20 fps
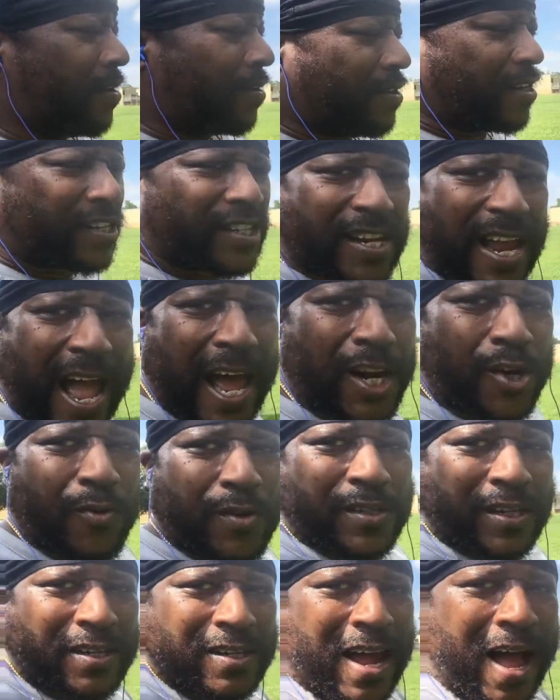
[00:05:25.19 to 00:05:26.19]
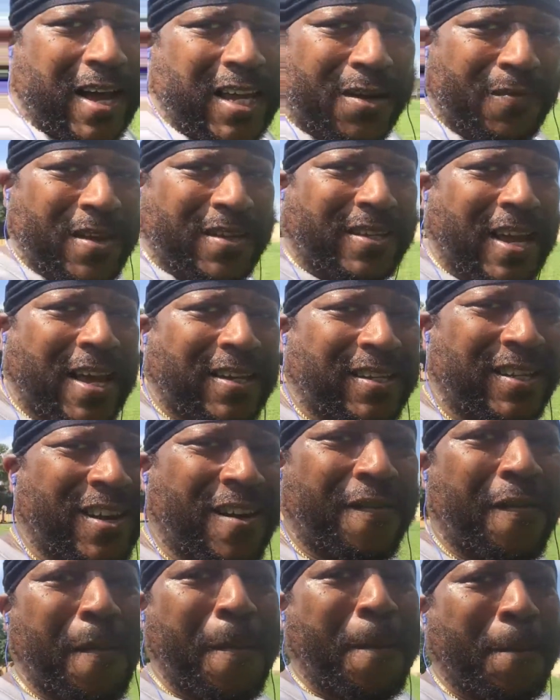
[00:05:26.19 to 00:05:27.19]
This channel is a documentation
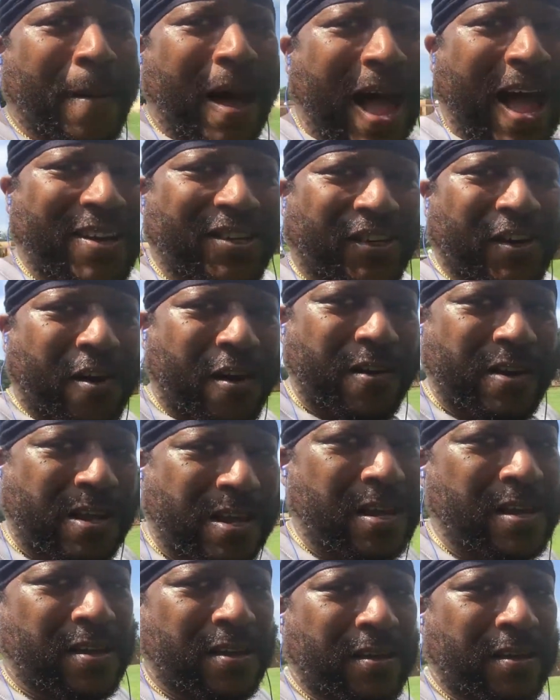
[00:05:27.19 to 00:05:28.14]
of my journey.